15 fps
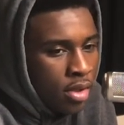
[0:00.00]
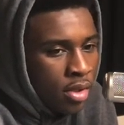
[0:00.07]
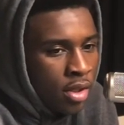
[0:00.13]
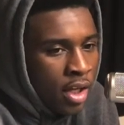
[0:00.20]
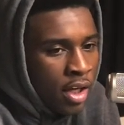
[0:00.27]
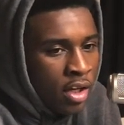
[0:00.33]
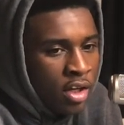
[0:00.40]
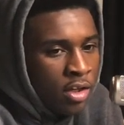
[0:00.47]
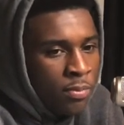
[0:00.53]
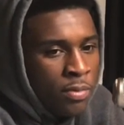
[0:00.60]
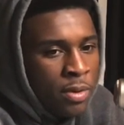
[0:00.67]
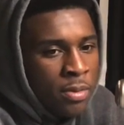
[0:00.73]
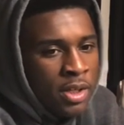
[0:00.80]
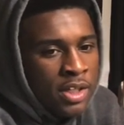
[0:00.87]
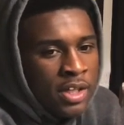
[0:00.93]
Like, only
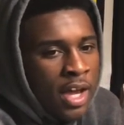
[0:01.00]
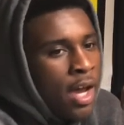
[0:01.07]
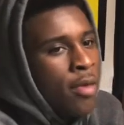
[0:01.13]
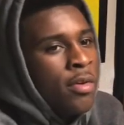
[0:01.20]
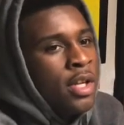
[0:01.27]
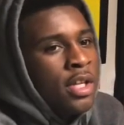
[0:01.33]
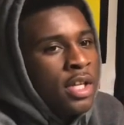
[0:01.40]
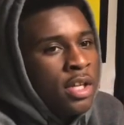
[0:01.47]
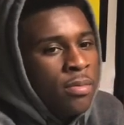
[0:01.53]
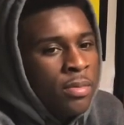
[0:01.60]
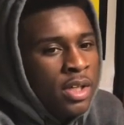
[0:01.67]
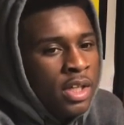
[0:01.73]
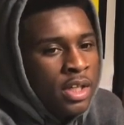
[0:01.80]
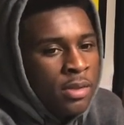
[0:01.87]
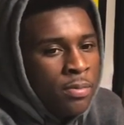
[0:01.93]
people that's hot right now to
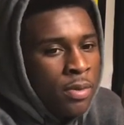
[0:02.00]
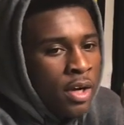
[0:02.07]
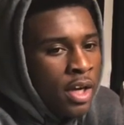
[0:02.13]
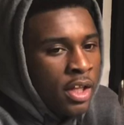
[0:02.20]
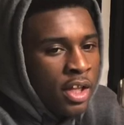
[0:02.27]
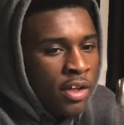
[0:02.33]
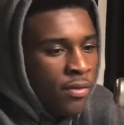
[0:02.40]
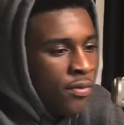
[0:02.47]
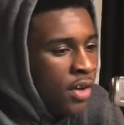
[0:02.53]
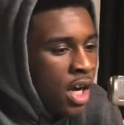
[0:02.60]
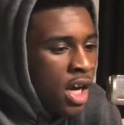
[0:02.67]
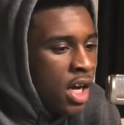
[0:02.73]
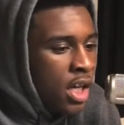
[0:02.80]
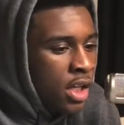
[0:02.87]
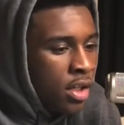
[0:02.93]
me is probably, like,
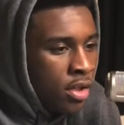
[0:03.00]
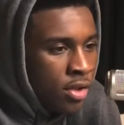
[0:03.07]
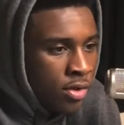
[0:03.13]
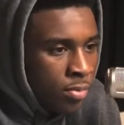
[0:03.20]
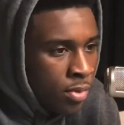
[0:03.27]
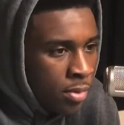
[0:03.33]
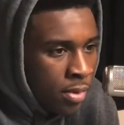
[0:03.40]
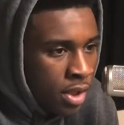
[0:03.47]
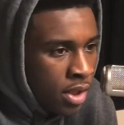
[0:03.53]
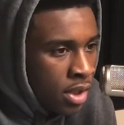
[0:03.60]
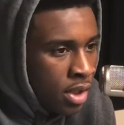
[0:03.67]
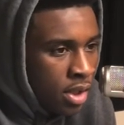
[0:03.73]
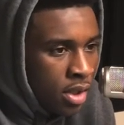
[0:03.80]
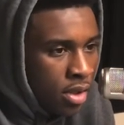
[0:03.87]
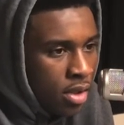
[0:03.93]
Vaughn or some people like
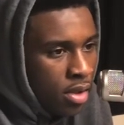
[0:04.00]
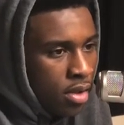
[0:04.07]
that.